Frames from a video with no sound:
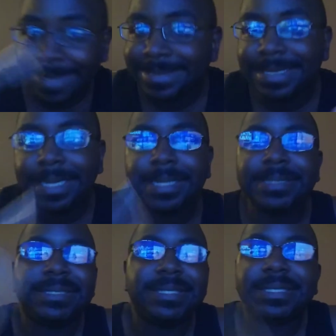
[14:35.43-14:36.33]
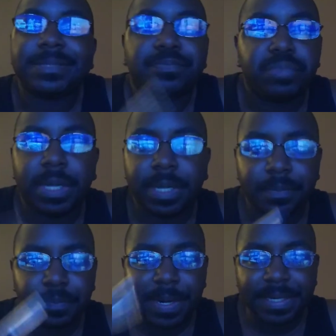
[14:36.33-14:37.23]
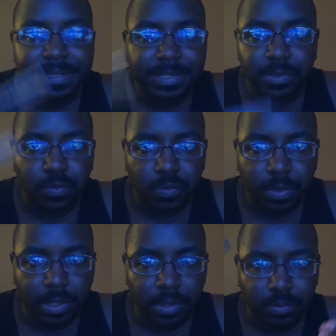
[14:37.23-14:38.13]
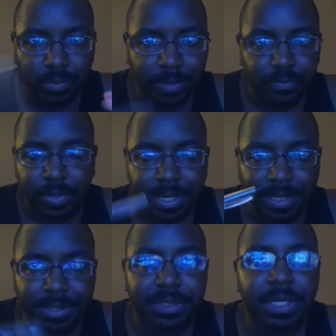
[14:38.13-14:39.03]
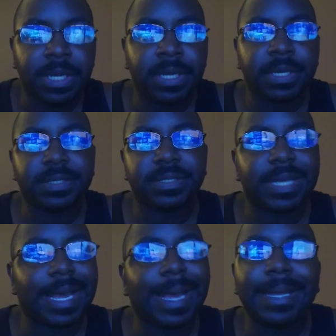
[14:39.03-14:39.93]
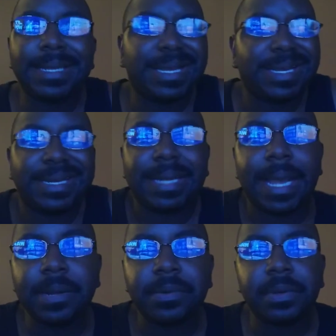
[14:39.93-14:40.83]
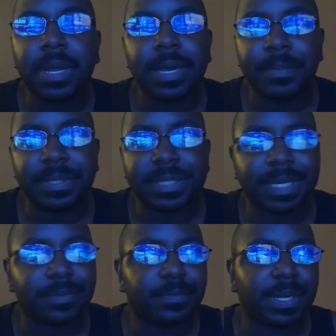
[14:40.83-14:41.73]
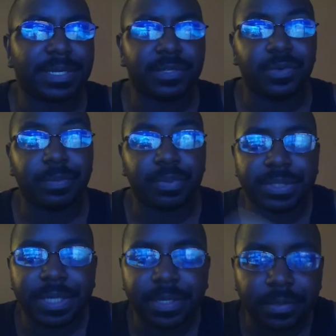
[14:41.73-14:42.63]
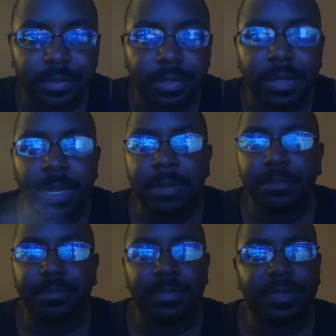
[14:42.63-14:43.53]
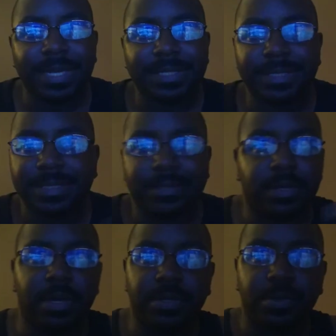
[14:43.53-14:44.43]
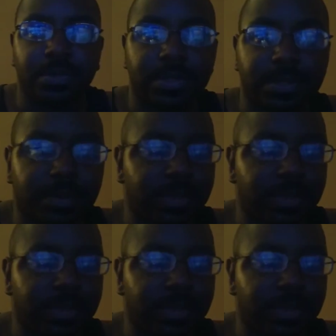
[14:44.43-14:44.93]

say just like practice a rep range, because I don't know how much I could do in particular. But I just do a